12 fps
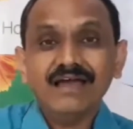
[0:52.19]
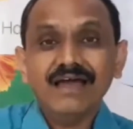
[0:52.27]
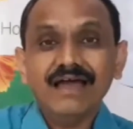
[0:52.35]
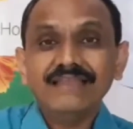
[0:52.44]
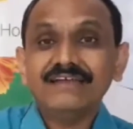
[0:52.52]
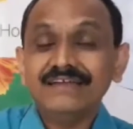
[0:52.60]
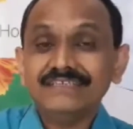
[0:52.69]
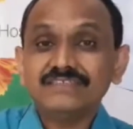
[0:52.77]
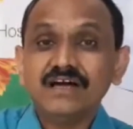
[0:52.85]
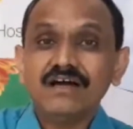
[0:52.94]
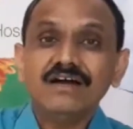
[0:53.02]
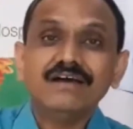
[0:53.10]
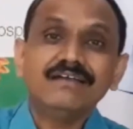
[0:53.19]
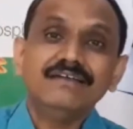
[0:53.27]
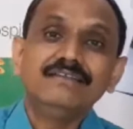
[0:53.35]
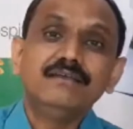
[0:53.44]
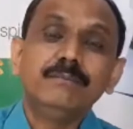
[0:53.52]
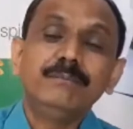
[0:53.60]
And the deaths occur
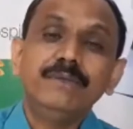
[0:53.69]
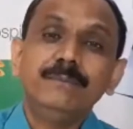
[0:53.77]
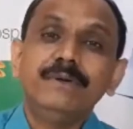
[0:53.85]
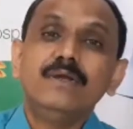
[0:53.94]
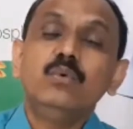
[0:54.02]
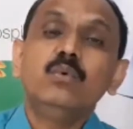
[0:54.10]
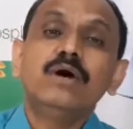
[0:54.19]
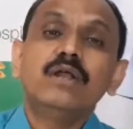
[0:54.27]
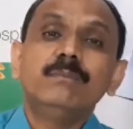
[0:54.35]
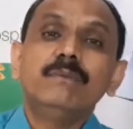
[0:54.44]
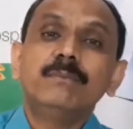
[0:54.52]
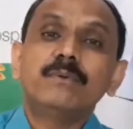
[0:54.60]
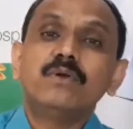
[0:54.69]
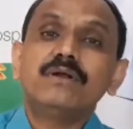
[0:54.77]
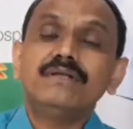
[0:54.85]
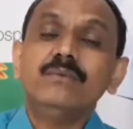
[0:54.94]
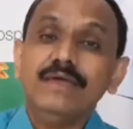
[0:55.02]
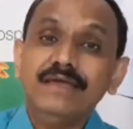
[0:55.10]
in the people who are of the
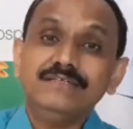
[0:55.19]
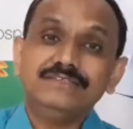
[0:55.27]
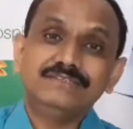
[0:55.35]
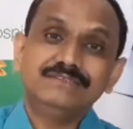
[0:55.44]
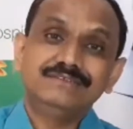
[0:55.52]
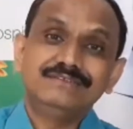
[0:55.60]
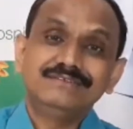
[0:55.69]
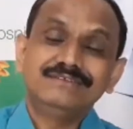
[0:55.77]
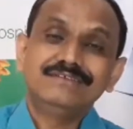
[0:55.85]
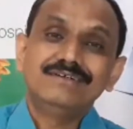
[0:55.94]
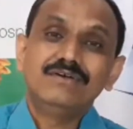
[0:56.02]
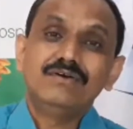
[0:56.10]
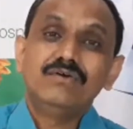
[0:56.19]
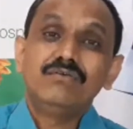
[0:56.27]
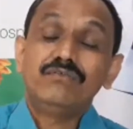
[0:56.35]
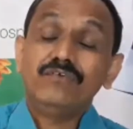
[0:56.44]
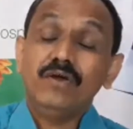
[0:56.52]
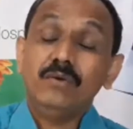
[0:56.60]
productive age
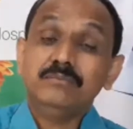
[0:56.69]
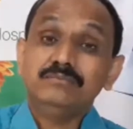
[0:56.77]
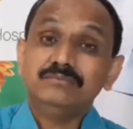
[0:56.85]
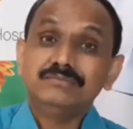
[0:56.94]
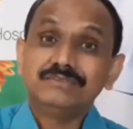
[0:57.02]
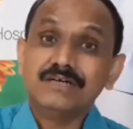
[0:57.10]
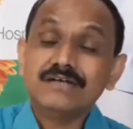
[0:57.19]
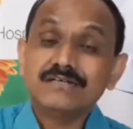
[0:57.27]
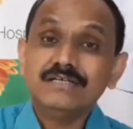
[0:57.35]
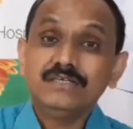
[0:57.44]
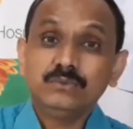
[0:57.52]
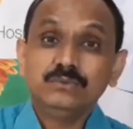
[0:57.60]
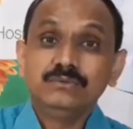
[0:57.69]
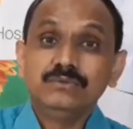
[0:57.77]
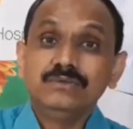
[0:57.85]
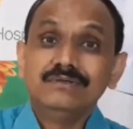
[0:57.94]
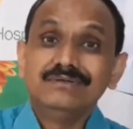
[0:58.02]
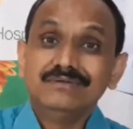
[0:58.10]
from 30 to
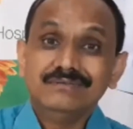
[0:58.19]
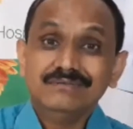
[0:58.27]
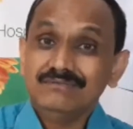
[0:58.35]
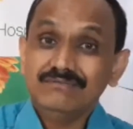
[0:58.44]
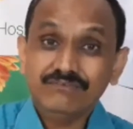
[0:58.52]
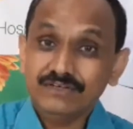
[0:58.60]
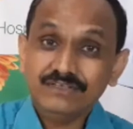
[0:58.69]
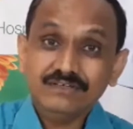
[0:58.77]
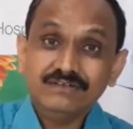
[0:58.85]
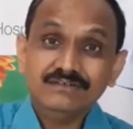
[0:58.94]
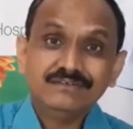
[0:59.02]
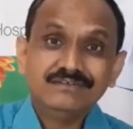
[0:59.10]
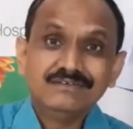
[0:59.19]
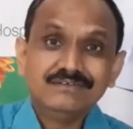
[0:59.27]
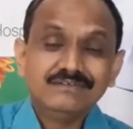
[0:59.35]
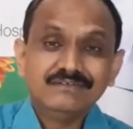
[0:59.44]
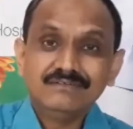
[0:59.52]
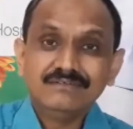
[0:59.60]
further.
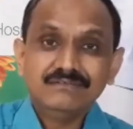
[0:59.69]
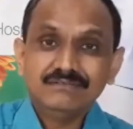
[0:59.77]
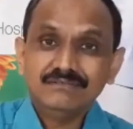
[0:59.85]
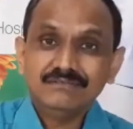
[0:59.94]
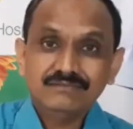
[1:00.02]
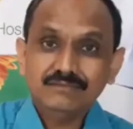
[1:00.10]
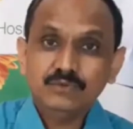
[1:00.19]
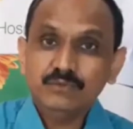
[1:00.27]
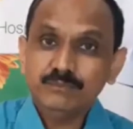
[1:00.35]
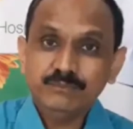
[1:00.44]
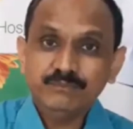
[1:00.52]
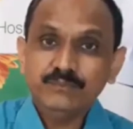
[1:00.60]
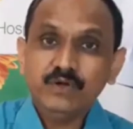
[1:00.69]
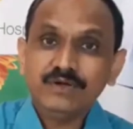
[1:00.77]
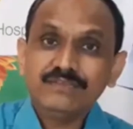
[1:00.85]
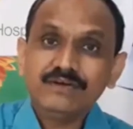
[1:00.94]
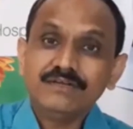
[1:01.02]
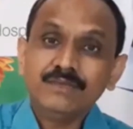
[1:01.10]

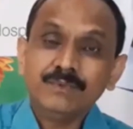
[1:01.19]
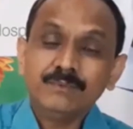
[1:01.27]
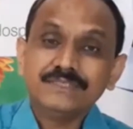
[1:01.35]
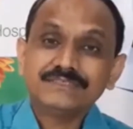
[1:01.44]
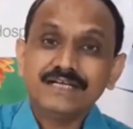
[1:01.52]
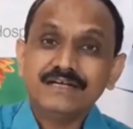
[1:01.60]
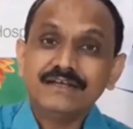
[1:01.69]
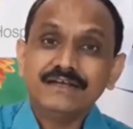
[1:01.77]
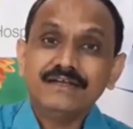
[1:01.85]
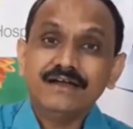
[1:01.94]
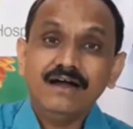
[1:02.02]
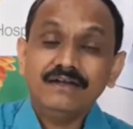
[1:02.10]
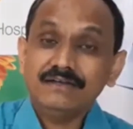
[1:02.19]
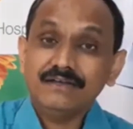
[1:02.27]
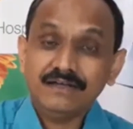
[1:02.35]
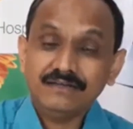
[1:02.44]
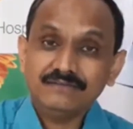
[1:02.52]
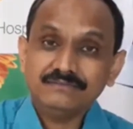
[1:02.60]
Beyond 30 people start getting heart
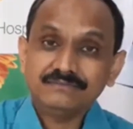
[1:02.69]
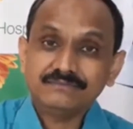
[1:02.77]
attack.